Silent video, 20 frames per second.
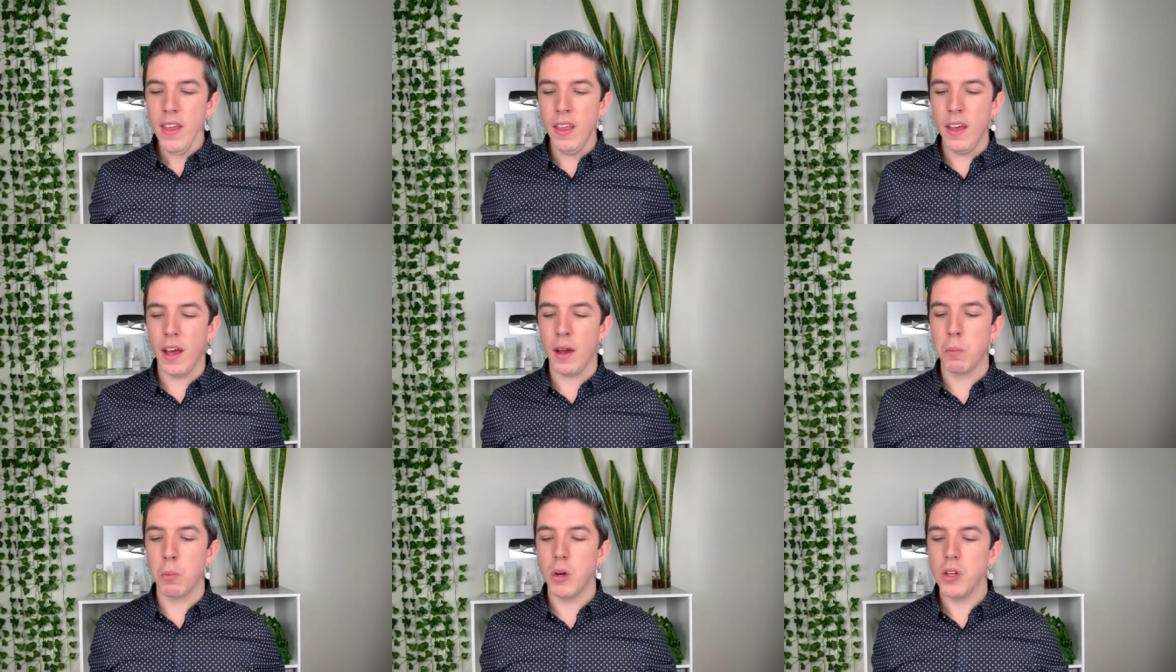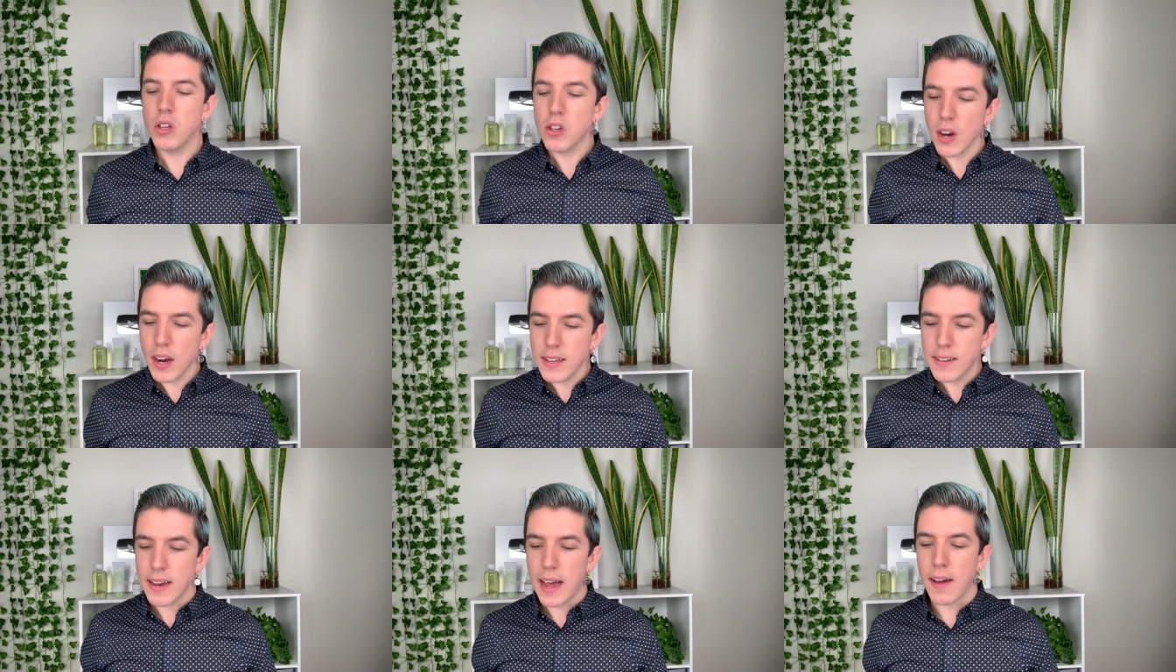I uh,
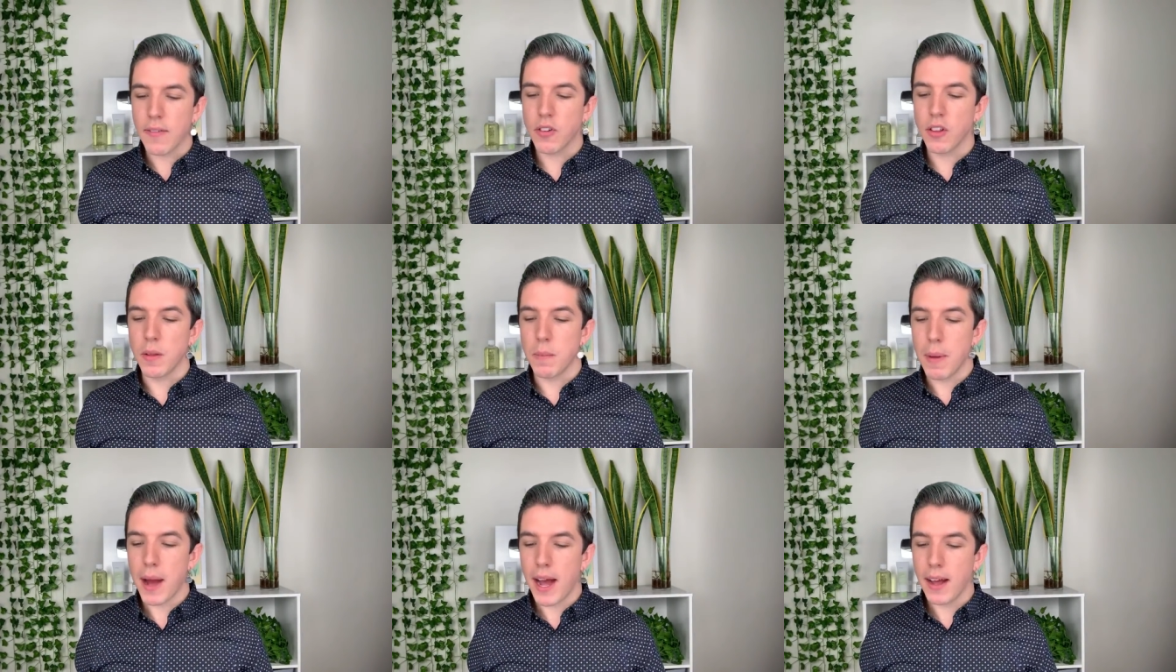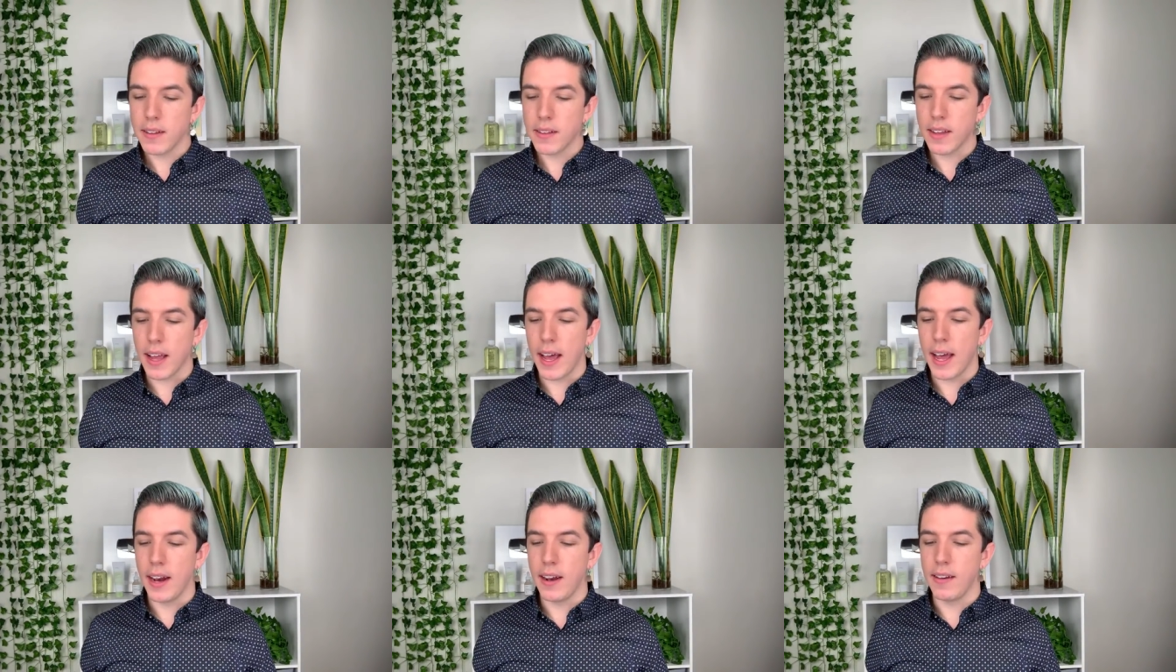moisturized after the mask
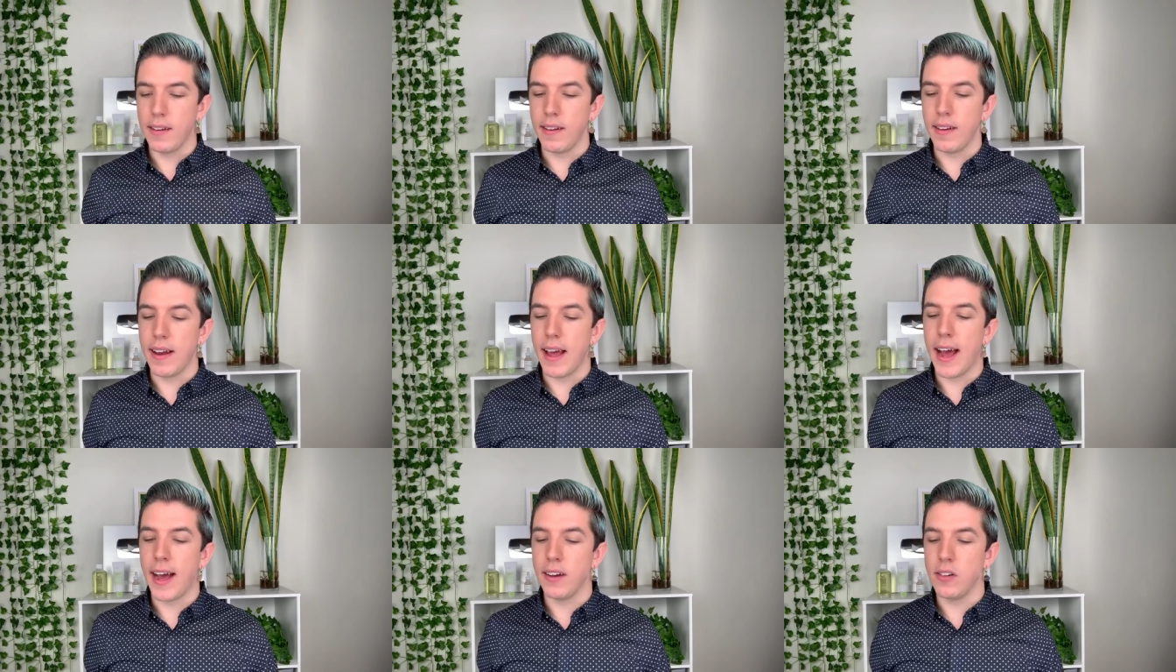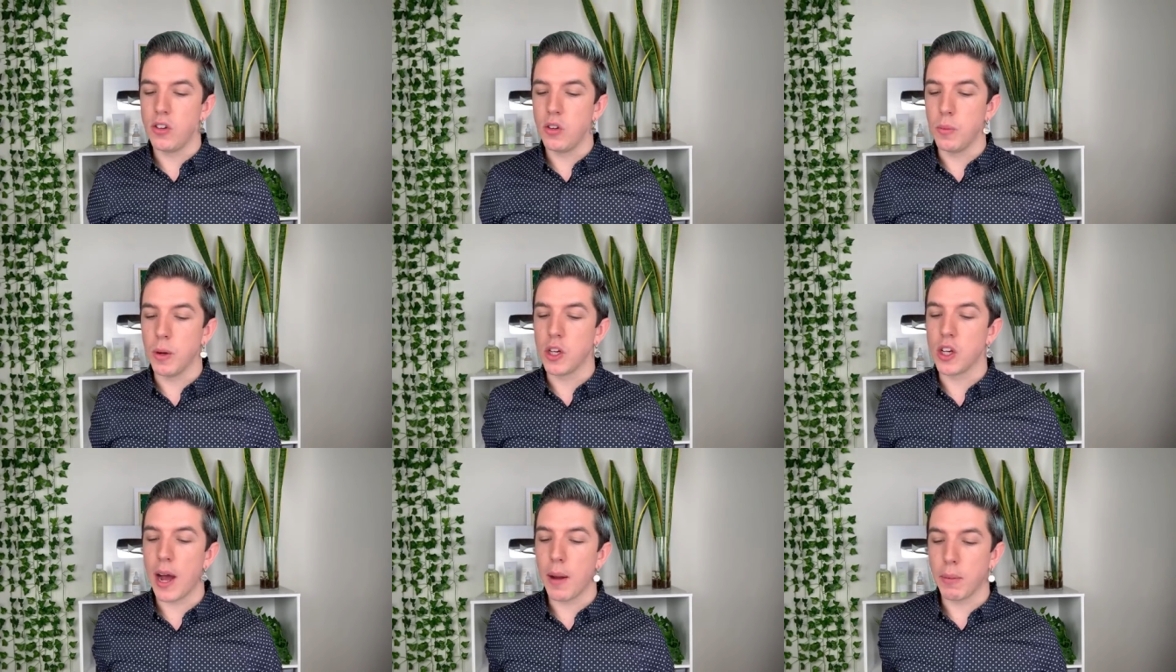and didn't add too
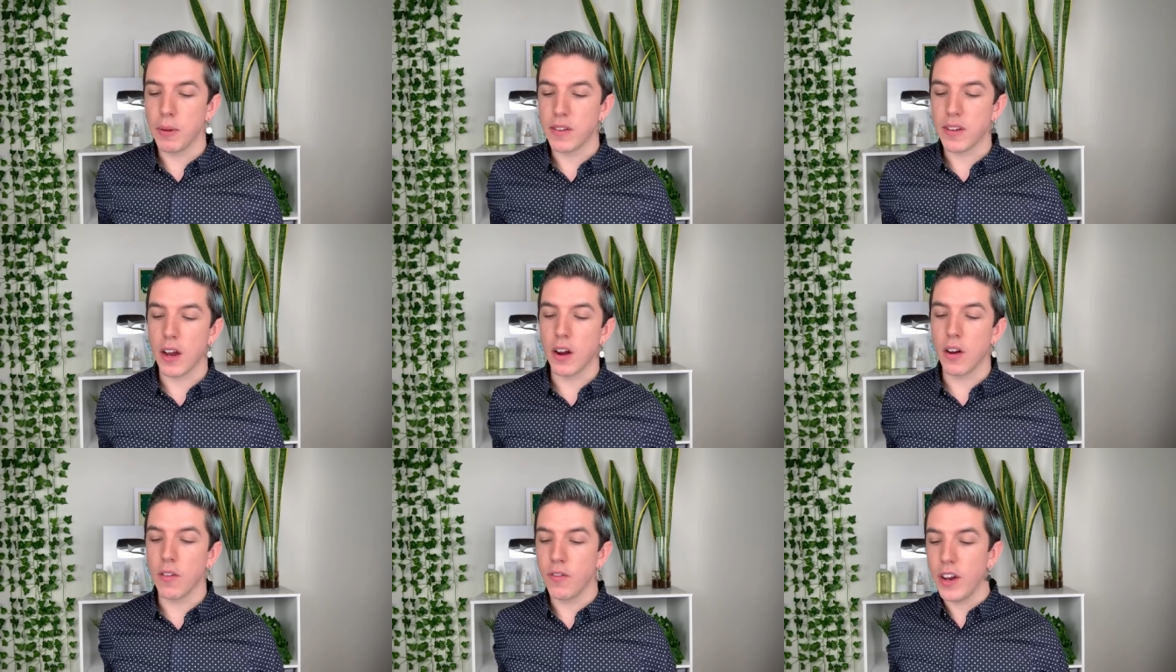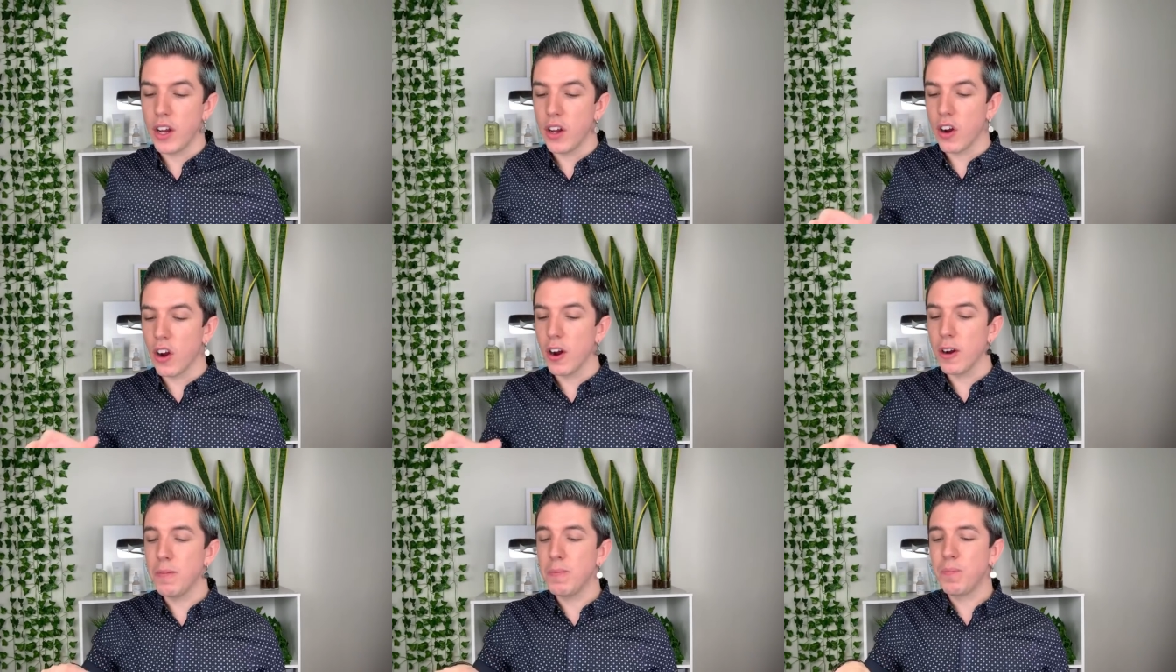much apple cider
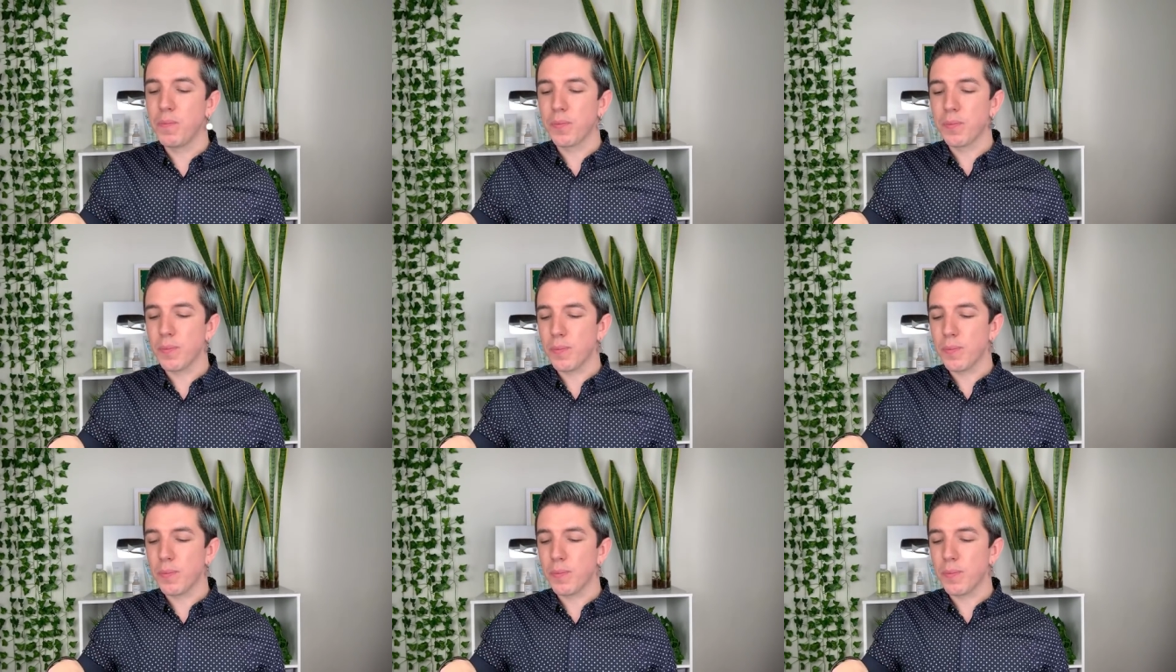vinegar.